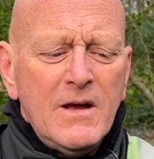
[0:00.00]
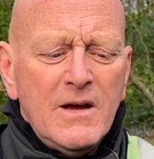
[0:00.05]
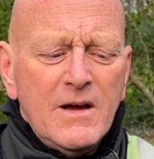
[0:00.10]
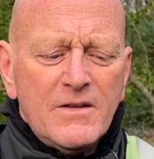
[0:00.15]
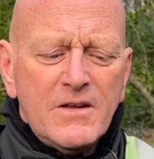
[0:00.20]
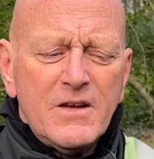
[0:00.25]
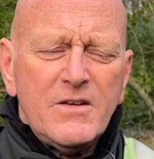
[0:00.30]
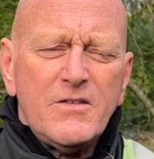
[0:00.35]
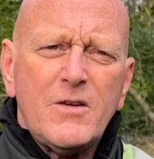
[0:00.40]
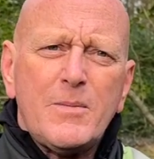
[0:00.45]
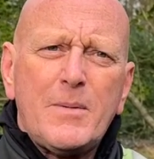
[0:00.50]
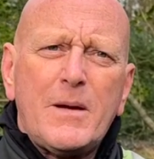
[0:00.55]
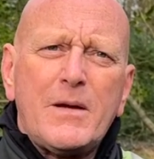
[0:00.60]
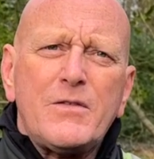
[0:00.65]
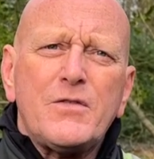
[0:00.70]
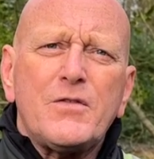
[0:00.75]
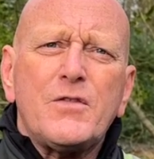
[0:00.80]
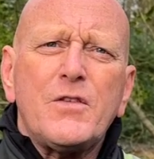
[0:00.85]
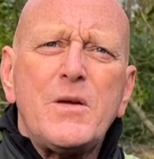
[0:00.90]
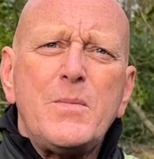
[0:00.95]
I think I had about
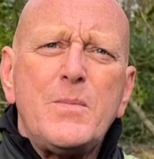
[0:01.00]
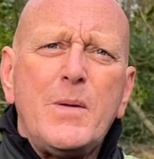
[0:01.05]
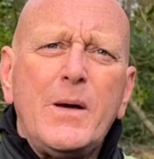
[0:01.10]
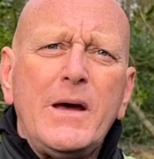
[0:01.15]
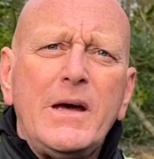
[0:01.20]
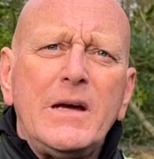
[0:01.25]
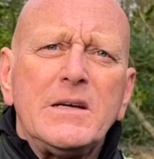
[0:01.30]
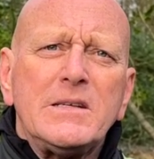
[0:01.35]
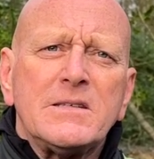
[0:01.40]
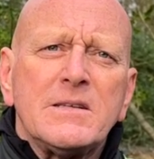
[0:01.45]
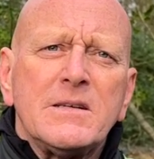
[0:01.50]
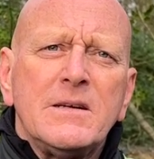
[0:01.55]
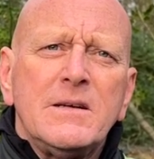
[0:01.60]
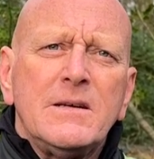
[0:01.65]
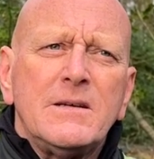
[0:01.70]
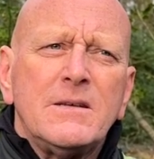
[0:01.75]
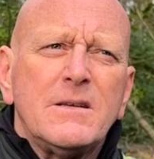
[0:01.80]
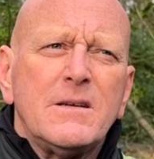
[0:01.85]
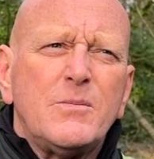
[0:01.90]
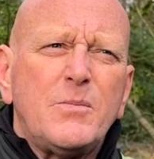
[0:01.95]
three pairs.
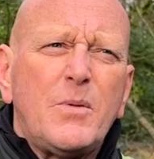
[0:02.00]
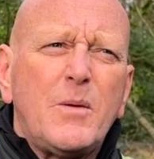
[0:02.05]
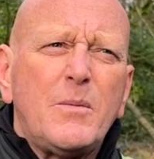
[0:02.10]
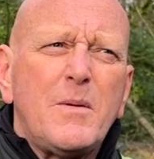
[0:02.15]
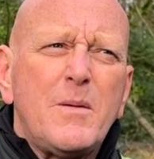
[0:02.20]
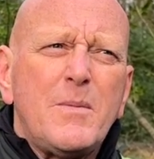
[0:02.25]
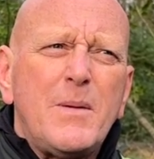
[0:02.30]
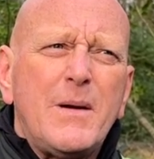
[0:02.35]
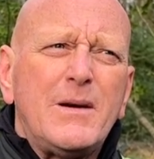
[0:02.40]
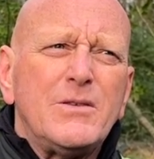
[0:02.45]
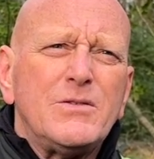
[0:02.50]
They're probably about